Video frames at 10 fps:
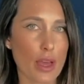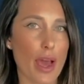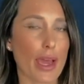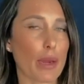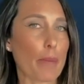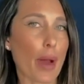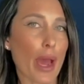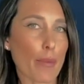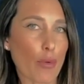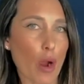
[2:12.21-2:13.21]
I can
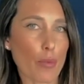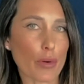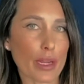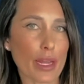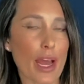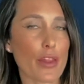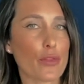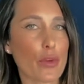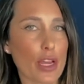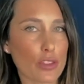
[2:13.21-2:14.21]
buy a property at
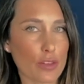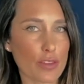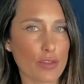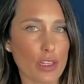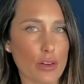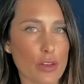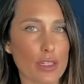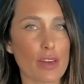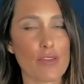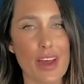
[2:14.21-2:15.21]
350 euros and
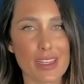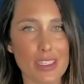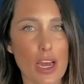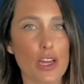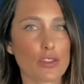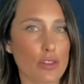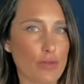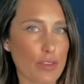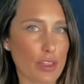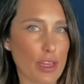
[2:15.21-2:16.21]
invest
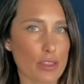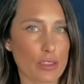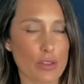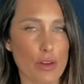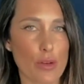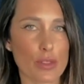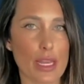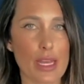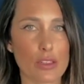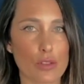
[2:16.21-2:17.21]
150,000 euros
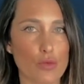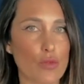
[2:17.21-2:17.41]
into